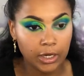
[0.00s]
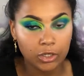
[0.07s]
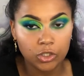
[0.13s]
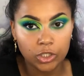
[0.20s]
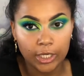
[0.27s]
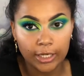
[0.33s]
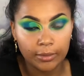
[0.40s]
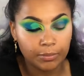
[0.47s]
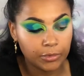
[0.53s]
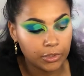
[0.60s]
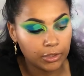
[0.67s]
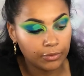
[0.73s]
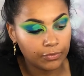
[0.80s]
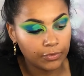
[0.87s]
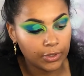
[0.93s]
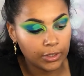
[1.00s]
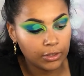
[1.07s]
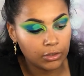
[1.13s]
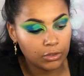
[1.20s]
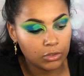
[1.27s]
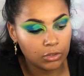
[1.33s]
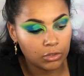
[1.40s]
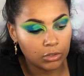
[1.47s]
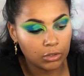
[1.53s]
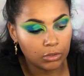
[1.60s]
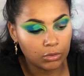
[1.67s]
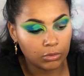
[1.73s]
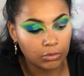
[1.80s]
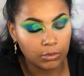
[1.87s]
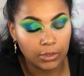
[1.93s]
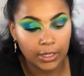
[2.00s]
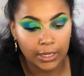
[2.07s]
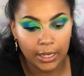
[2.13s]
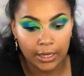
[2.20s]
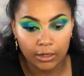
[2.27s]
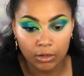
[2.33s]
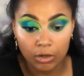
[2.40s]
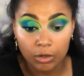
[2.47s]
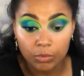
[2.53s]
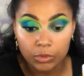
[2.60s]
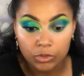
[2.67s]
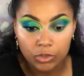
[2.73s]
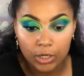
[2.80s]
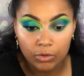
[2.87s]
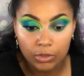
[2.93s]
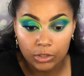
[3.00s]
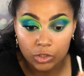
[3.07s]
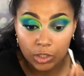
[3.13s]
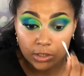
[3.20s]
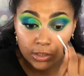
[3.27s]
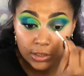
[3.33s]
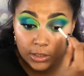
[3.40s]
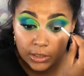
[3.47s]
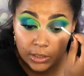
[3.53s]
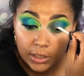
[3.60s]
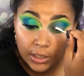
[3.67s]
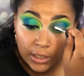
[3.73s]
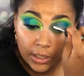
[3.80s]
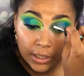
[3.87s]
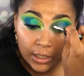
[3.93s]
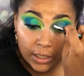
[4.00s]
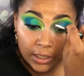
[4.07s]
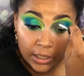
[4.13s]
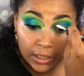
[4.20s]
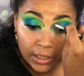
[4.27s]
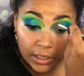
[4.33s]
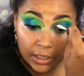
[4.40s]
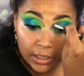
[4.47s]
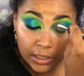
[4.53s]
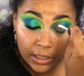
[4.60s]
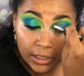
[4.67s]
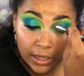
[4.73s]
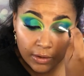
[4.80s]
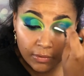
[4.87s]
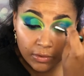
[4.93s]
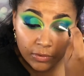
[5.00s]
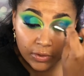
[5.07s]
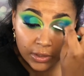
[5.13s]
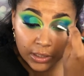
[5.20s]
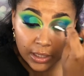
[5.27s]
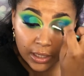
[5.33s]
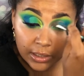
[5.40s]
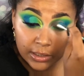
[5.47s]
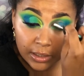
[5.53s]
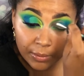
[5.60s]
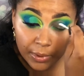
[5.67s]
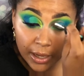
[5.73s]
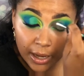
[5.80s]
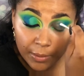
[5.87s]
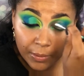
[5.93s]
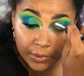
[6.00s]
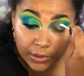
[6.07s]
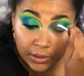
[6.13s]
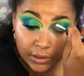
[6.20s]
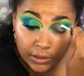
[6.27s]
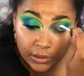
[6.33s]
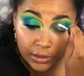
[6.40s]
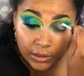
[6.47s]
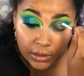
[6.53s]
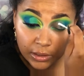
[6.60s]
are shaped different, so I kind of always try to adjust it. It never really ends up happening.